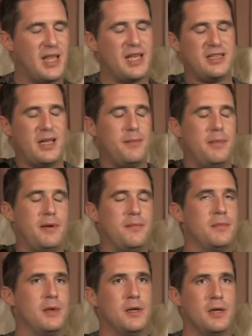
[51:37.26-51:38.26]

That's that bit.